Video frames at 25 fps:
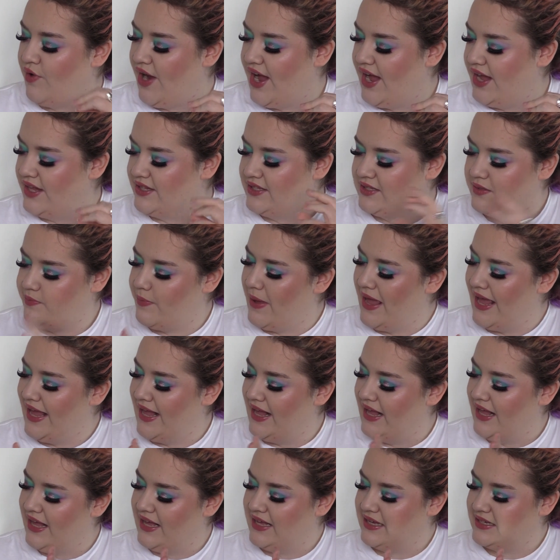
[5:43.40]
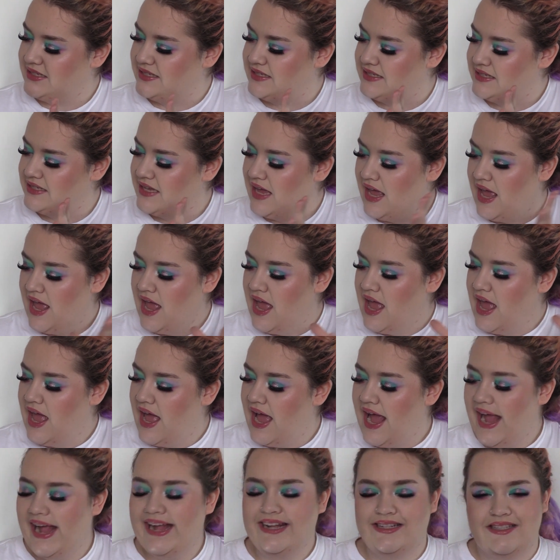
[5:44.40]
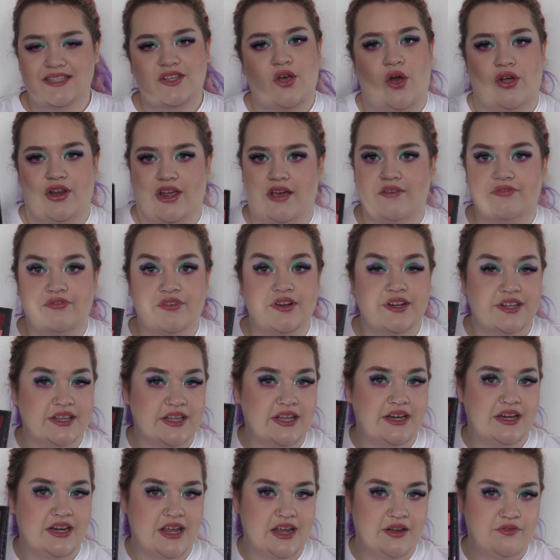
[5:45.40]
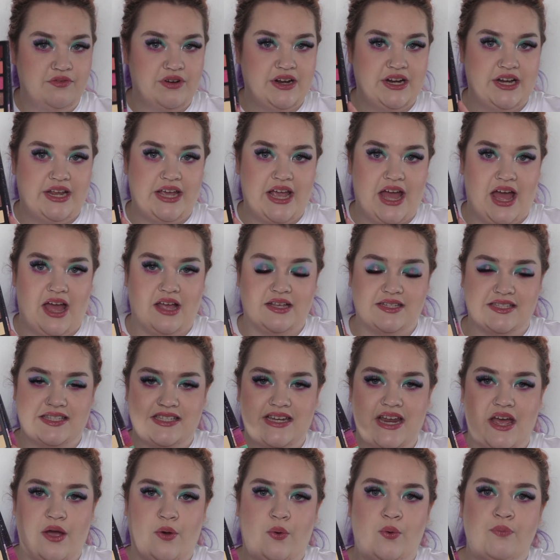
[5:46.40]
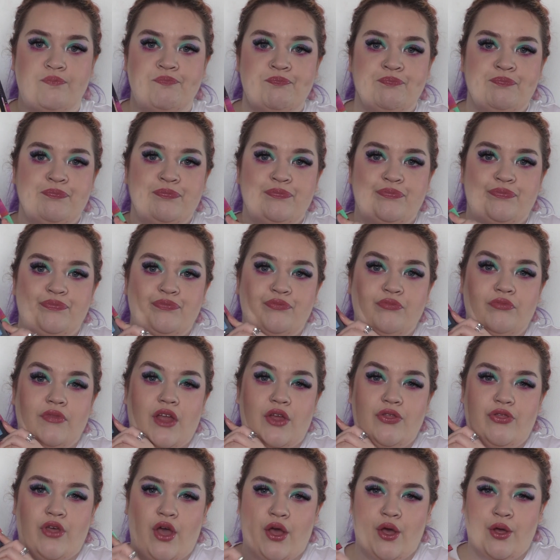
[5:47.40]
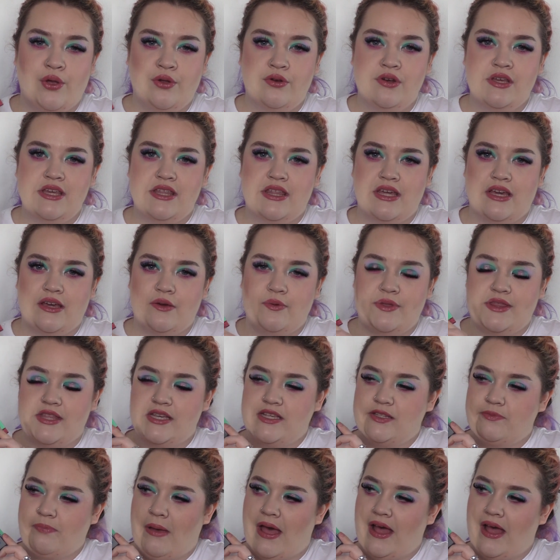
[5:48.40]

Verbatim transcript: reds, pinks, it's got everything. It really has. Now, the only thing with this